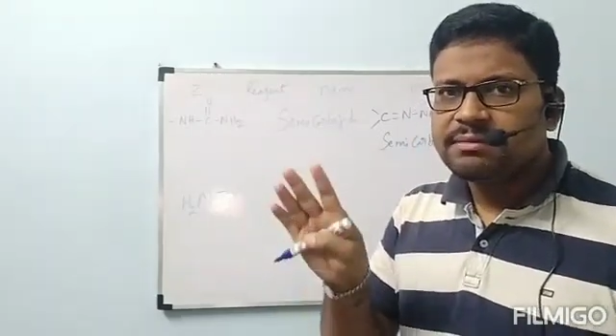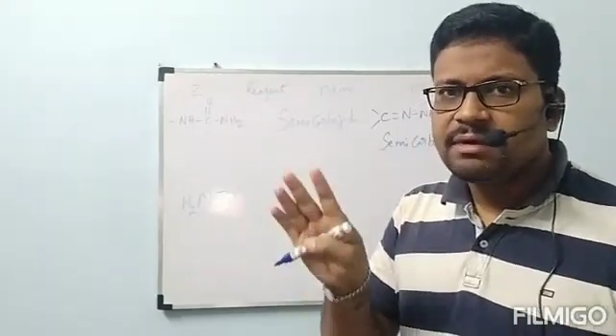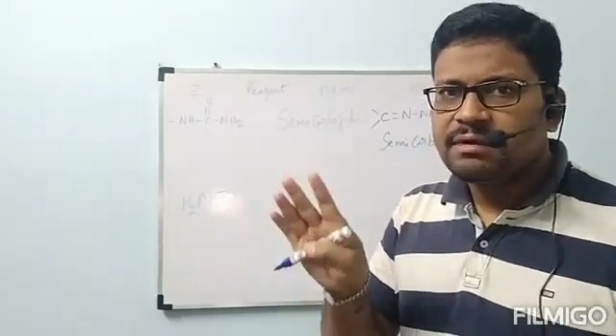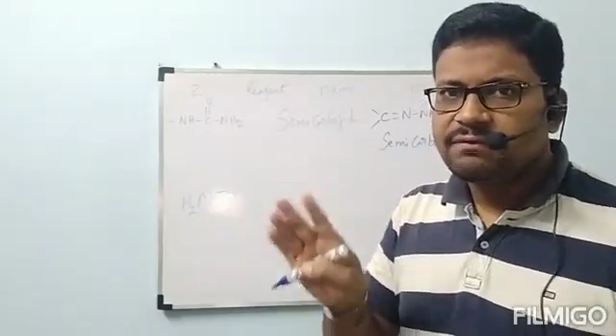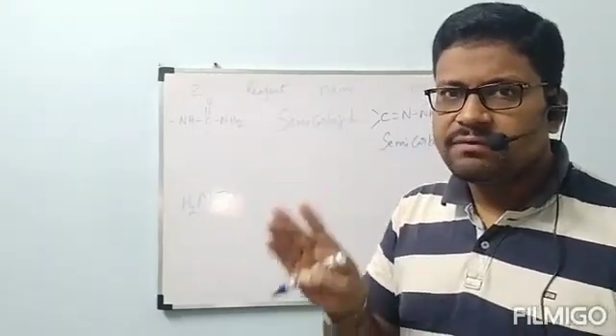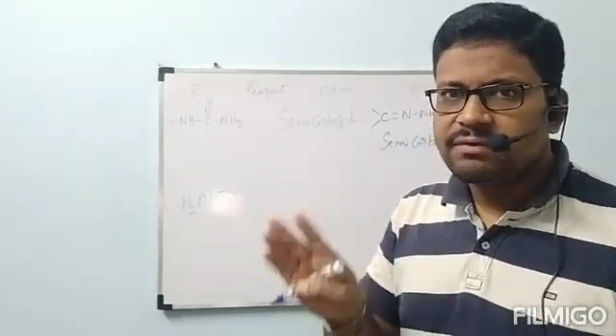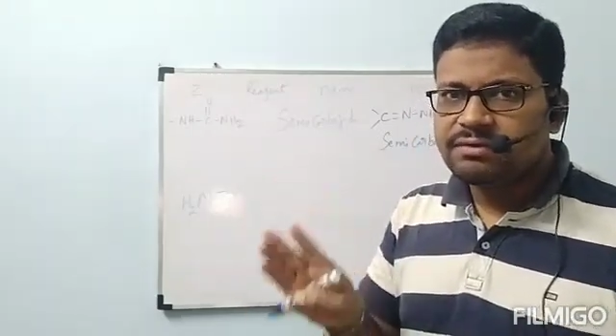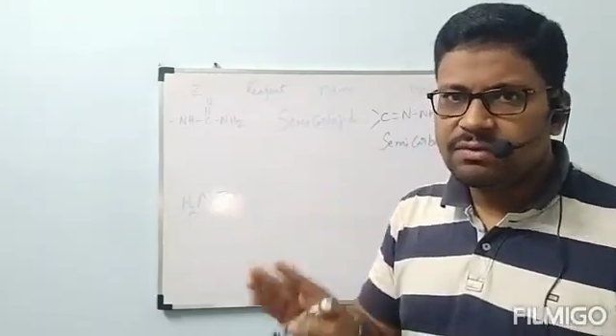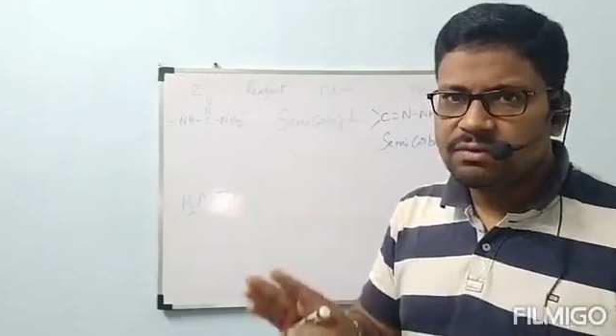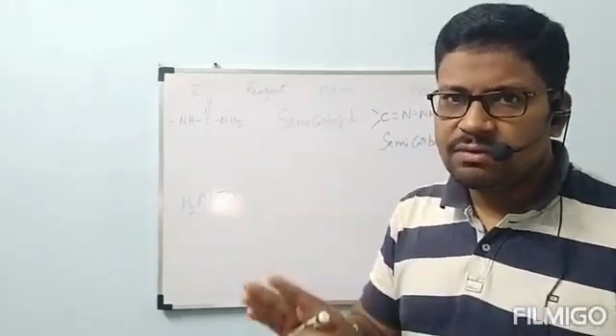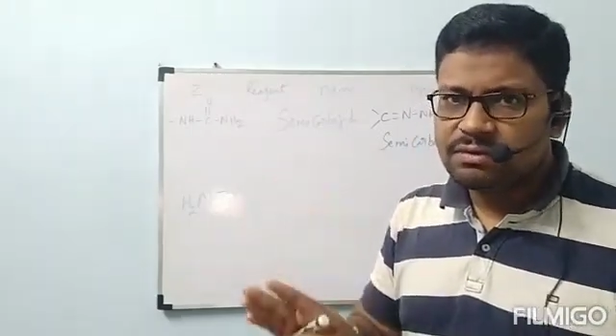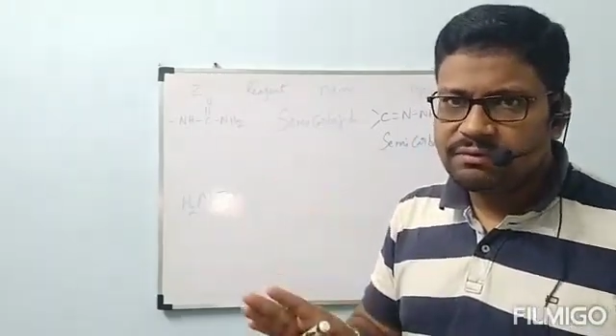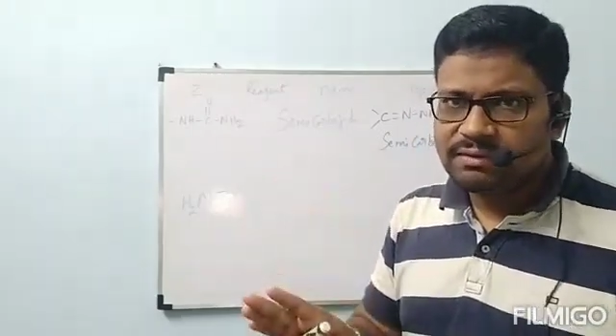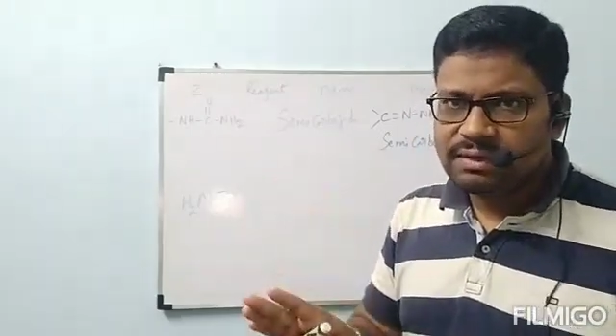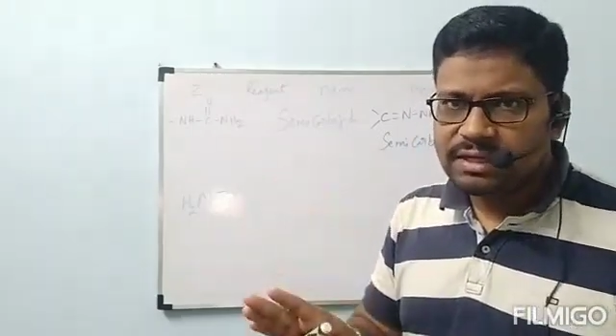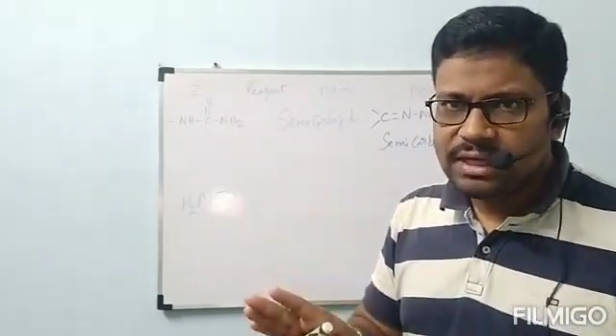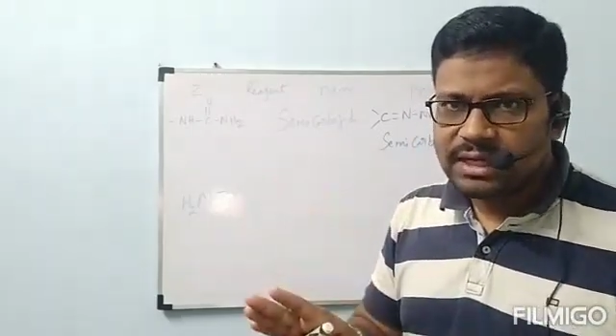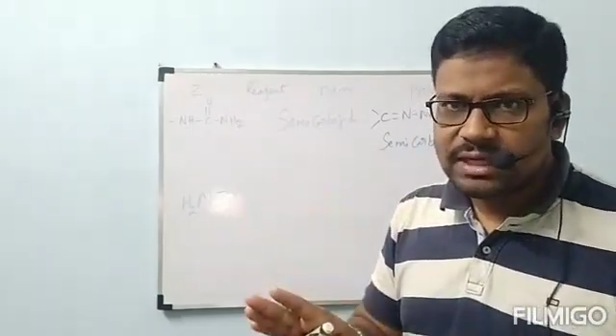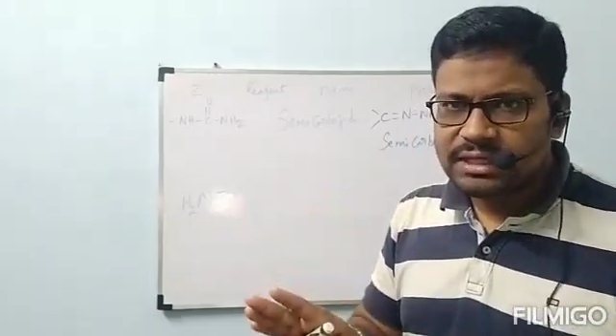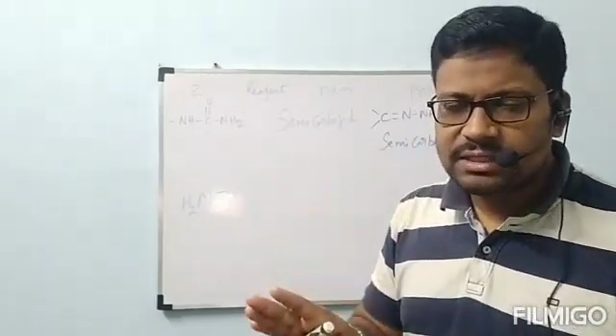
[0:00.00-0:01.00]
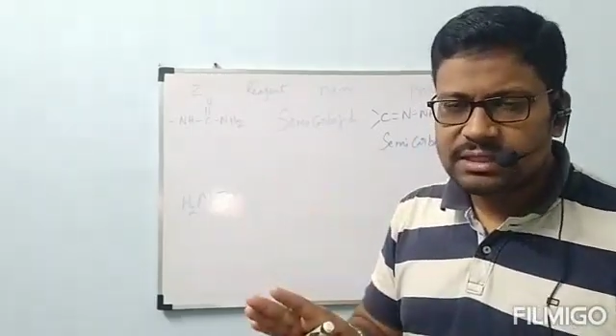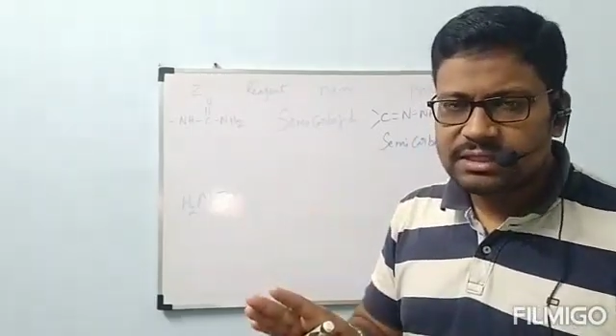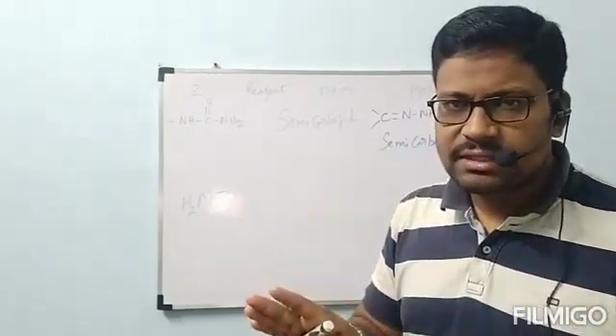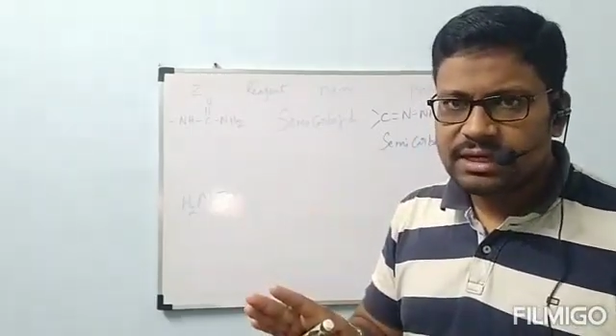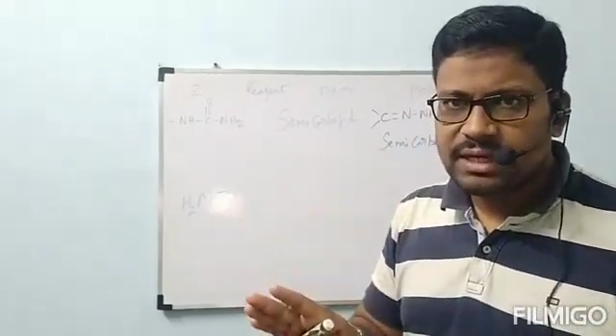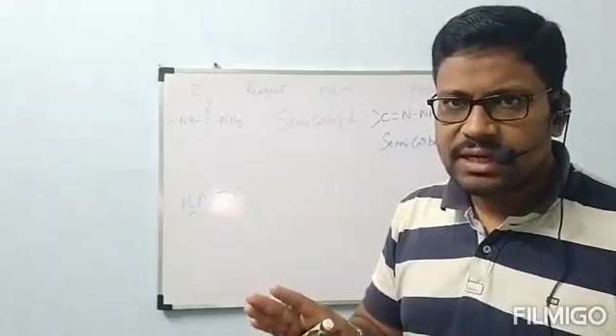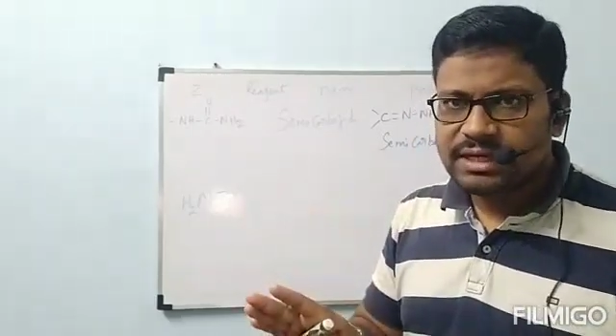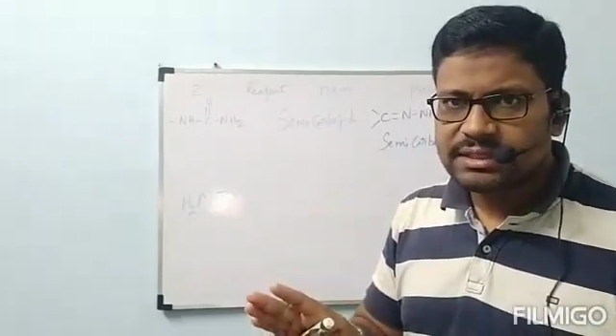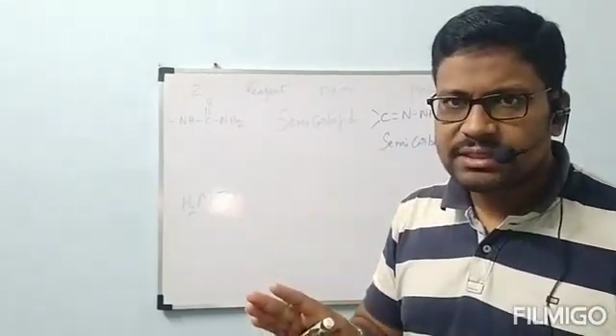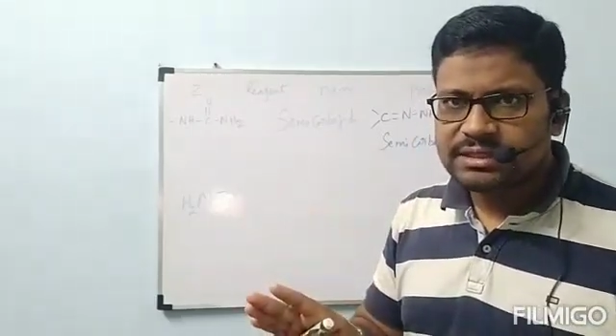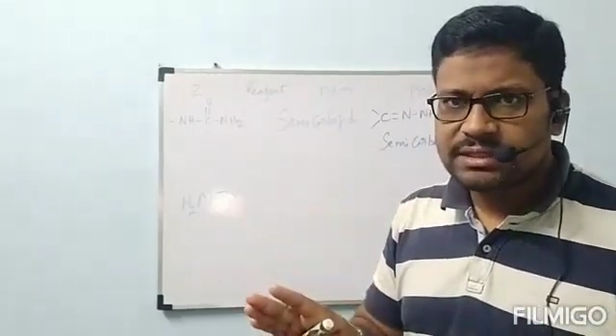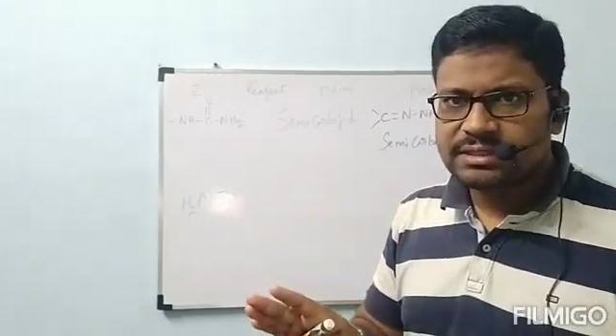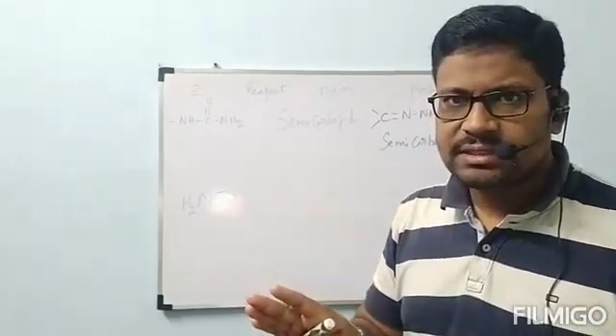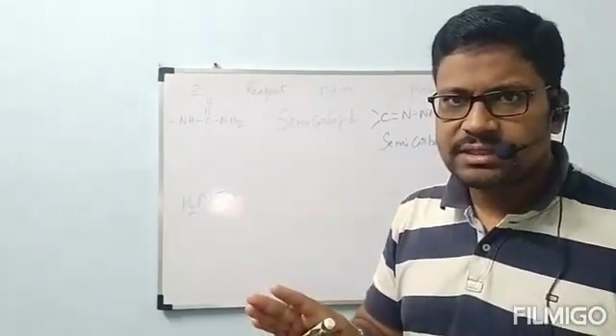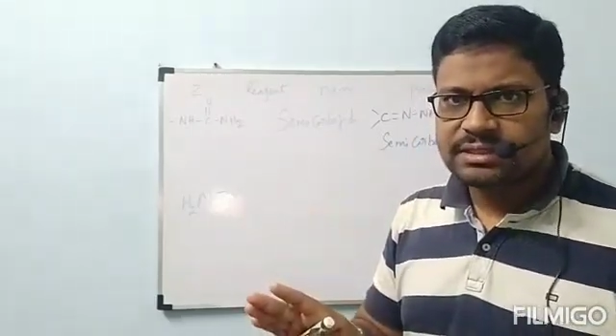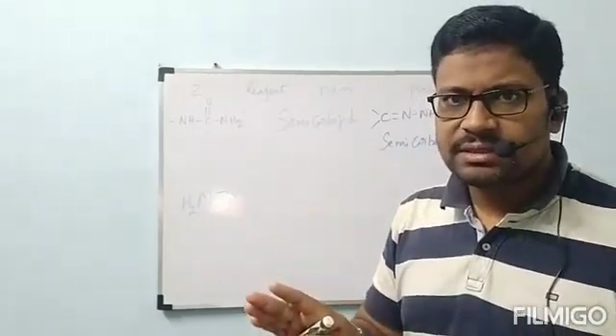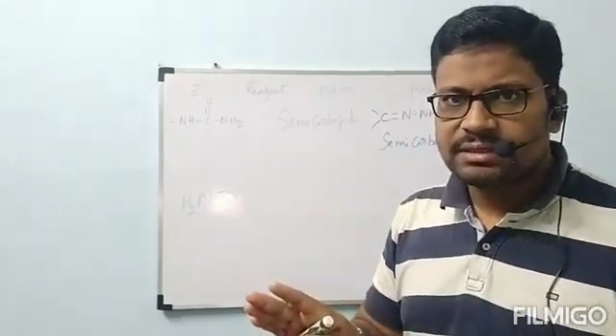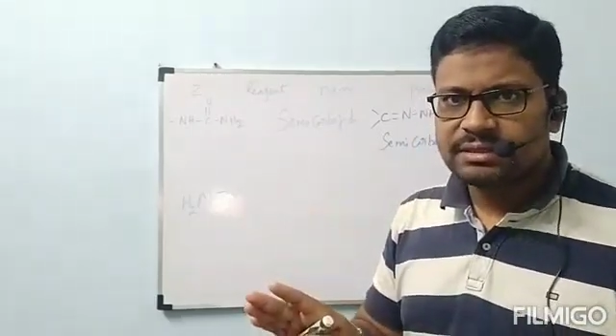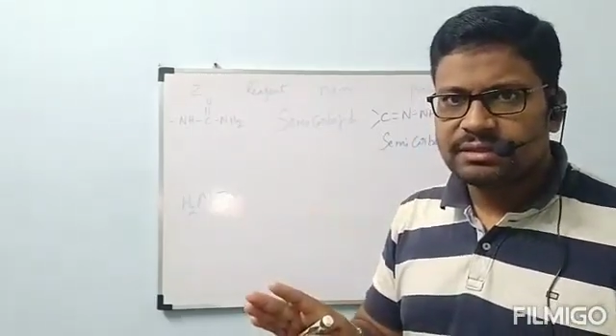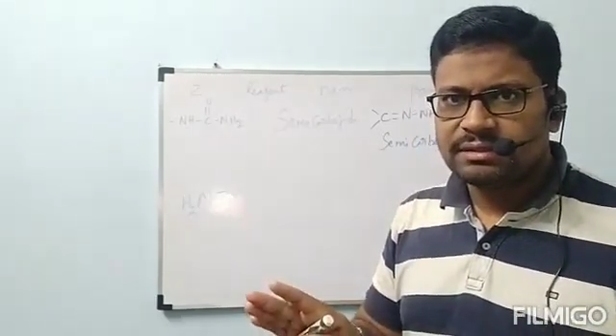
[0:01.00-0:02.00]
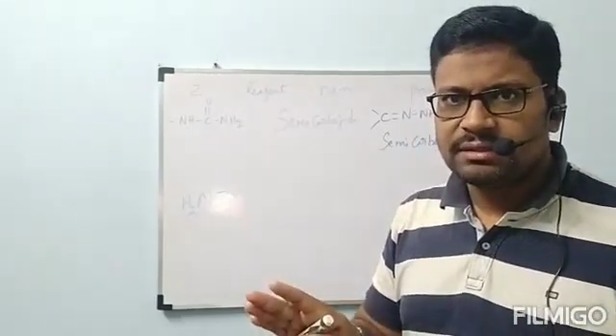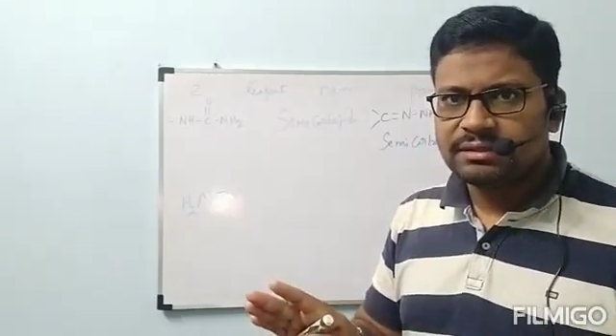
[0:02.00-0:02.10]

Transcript: of nucleophilic addition reactions.